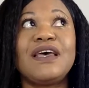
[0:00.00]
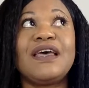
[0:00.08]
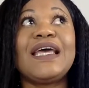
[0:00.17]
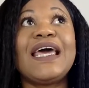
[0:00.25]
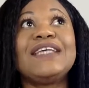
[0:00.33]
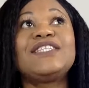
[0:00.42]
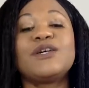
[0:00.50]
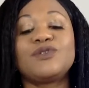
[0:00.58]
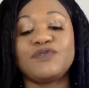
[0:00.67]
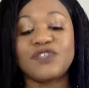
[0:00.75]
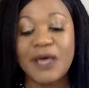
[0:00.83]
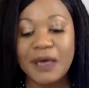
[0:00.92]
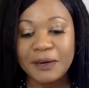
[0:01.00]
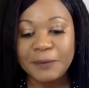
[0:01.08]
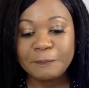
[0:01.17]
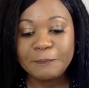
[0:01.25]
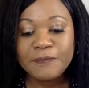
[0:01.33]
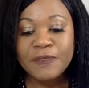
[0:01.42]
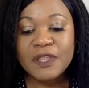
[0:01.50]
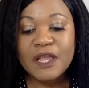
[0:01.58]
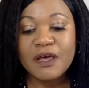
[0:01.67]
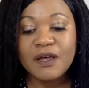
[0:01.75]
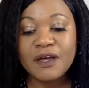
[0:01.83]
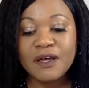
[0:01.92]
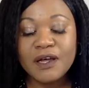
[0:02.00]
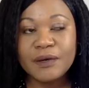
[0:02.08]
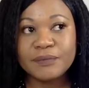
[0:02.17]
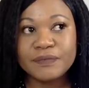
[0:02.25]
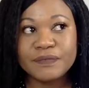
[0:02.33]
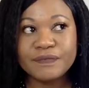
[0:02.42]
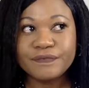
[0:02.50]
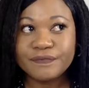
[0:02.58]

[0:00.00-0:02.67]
an 8 out of 10. Um,